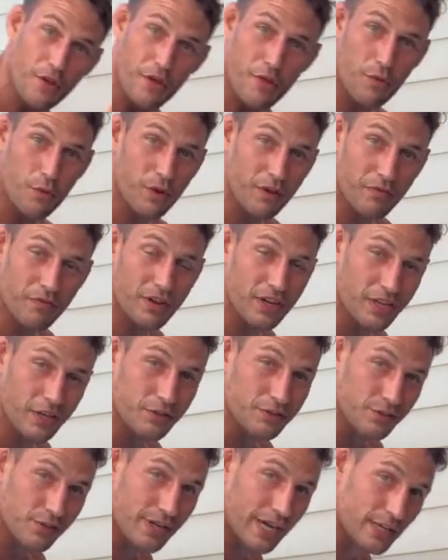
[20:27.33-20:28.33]
the three
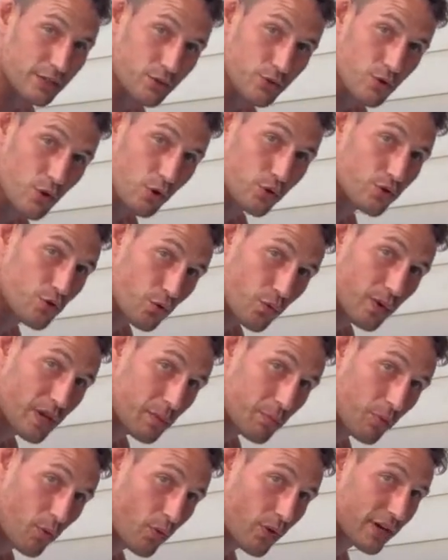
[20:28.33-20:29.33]
videos, okay? Do those
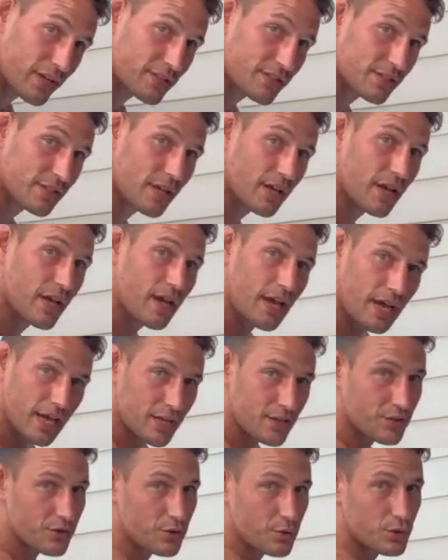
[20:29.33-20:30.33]
three points
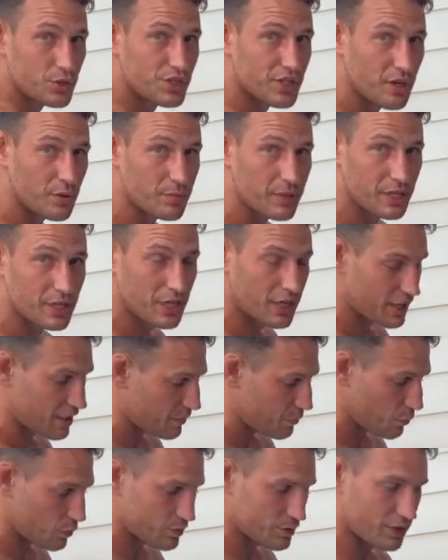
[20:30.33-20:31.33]
and you shall be good.
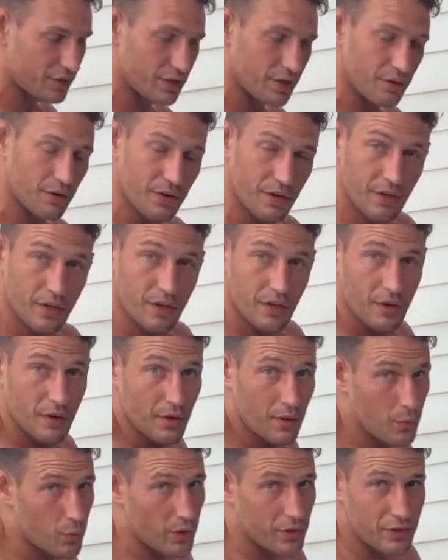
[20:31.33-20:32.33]
And, we'll, you know,
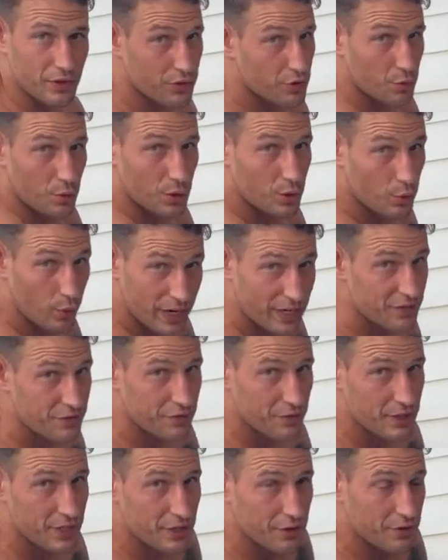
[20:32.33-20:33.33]
whether you do it
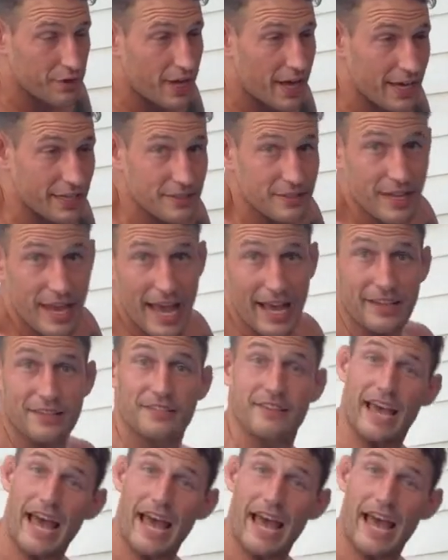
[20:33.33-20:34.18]
gracefully or not, ask,